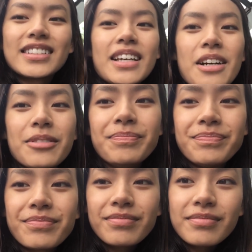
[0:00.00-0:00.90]
So
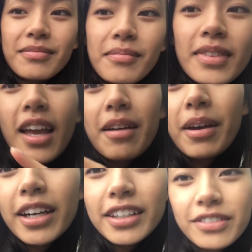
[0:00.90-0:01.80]
I'm
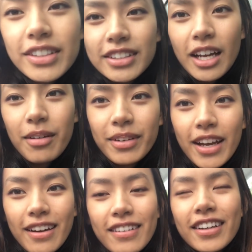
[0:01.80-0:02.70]
at a different stop
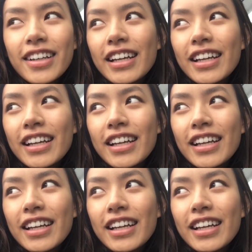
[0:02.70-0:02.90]
now.